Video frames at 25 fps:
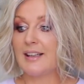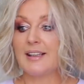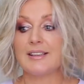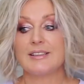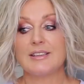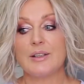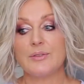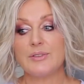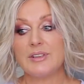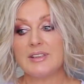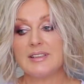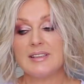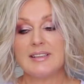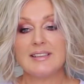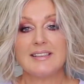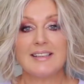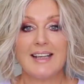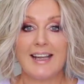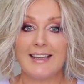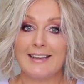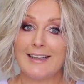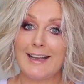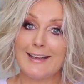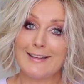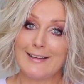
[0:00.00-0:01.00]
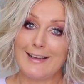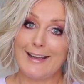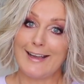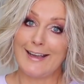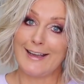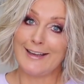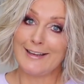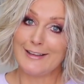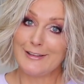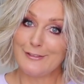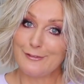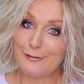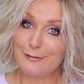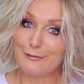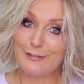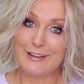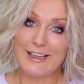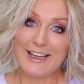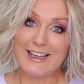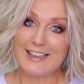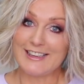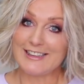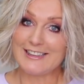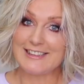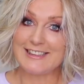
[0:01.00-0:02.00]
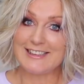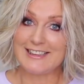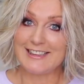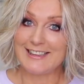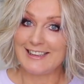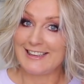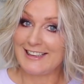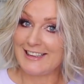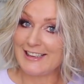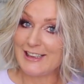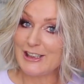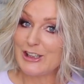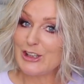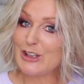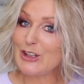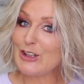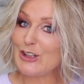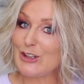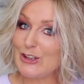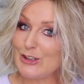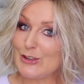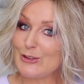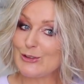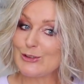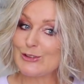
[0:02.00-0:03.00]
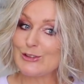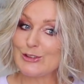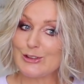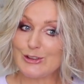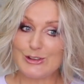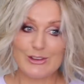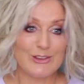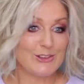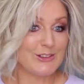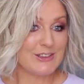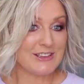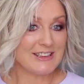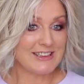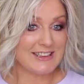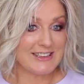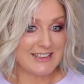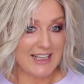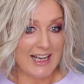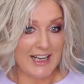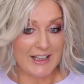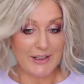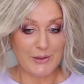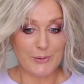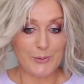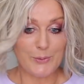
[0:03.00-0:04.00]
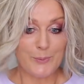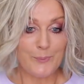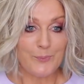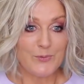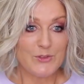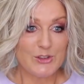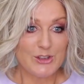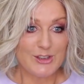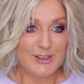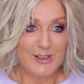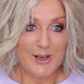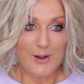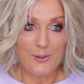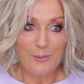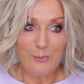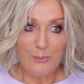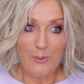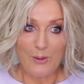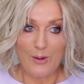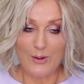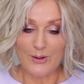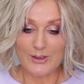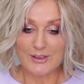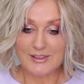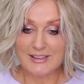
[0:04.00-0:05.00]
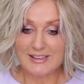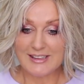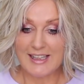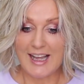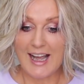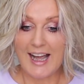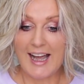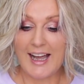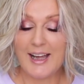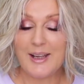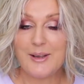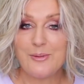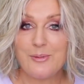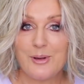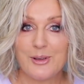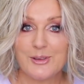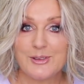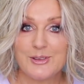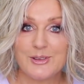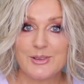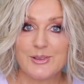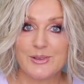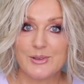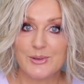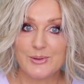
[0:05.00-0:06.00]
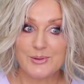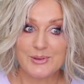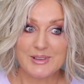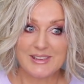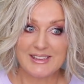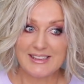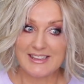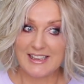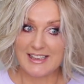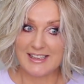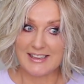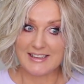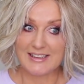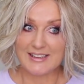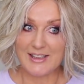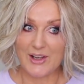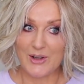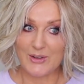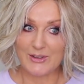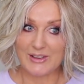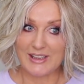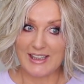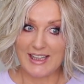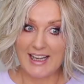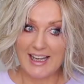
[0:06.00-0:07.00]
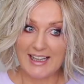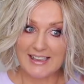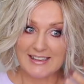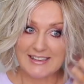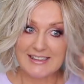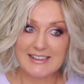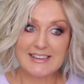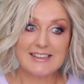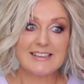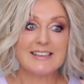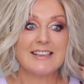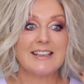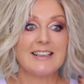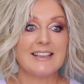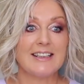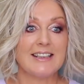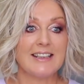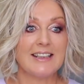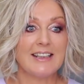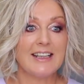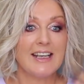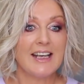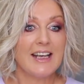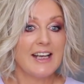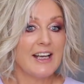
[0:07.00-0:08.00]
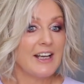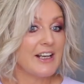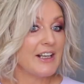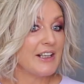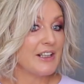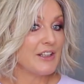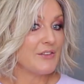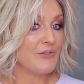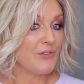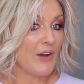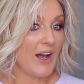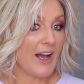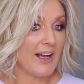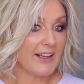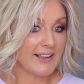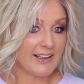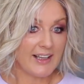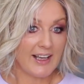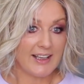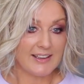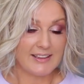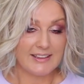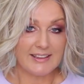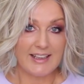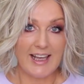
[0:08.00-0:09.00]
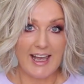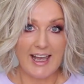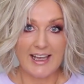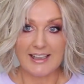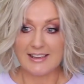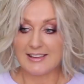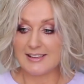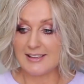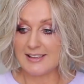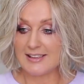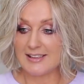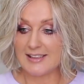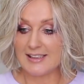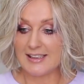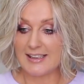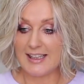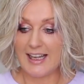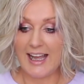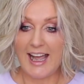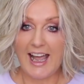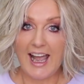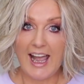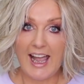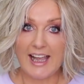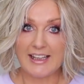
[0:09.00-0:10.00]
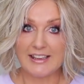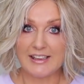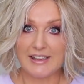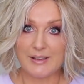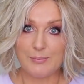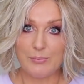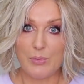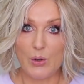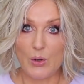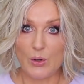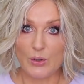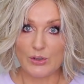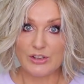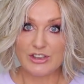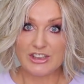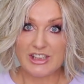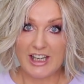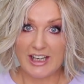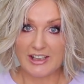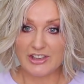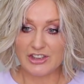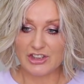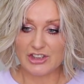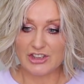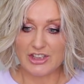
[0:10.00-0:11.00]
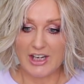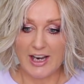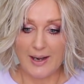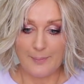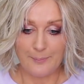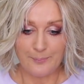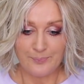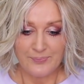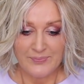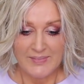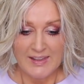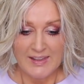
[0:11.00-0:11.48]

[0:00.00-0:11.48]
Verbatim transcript: So this is another flirty, cute, cute style. Do you know what? I want to use this on it and see if I can get any more texture